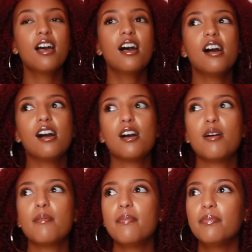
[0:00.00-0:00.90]

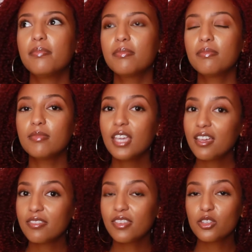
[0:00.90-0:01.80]
Yeah,
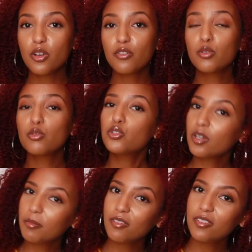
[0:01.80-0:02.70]
so if you
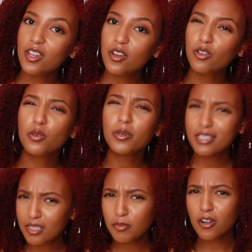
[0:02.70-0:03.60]
enjoyed my video, you want to
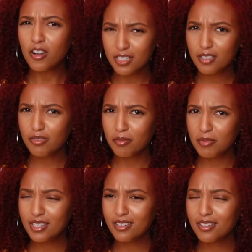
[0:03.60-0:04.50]
see more content from
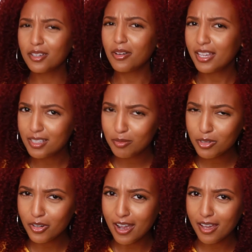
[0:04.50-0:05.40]
me, go ahead and
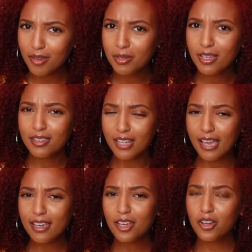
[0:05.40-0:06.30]
subscribe,
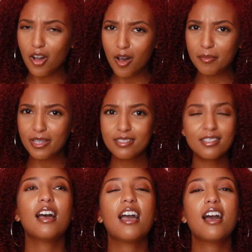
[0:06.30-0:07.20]
like, comment.
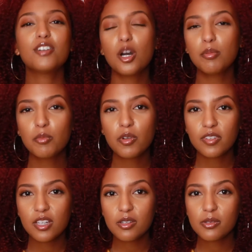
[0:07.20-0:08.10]
I have a couple more
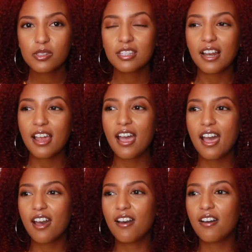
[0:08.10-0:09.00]
videos that I
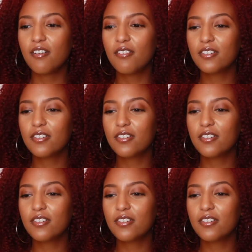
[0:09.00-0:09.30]
have